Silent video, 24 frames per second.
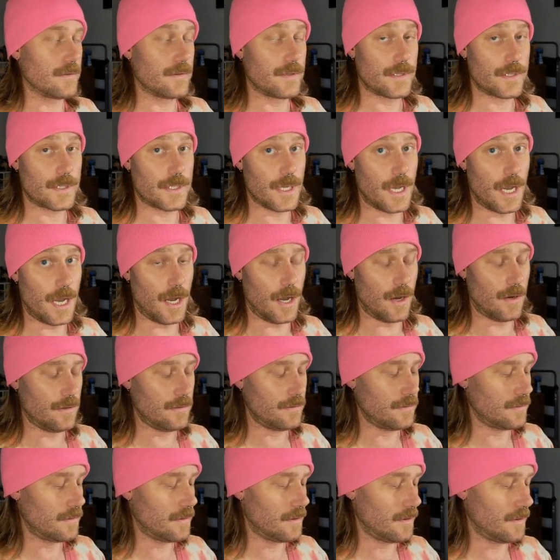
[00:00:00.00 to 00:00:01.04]

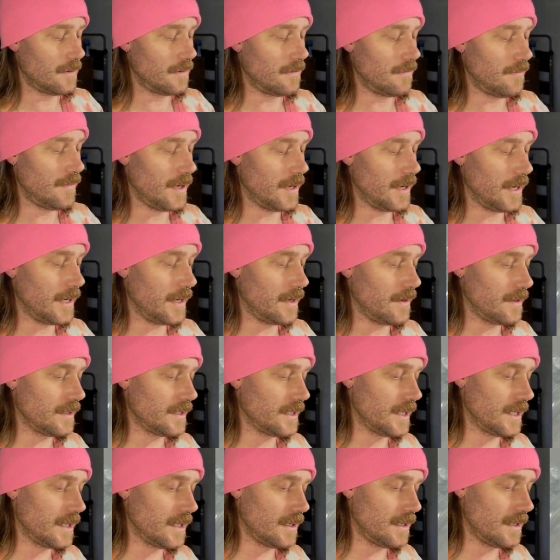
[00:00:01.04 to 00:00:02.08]
So, bearing goes
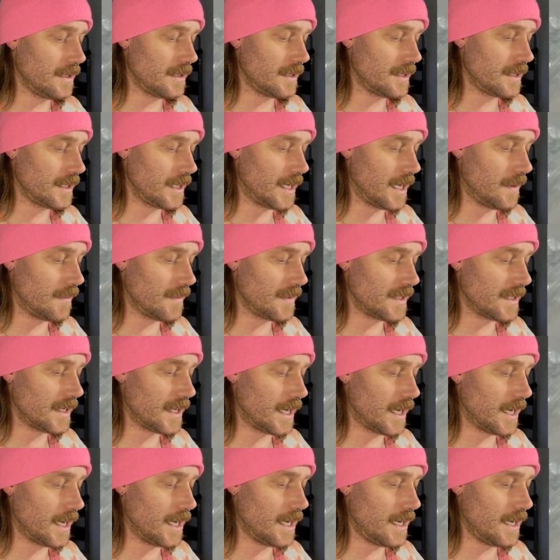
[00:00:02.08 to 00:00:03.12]
in, same
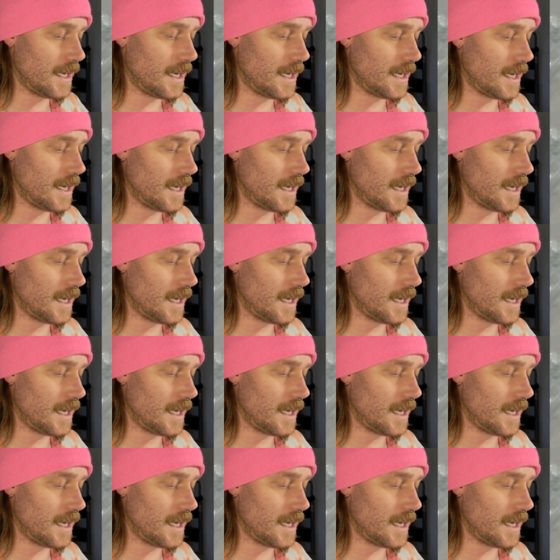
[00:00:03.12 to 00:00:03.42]
side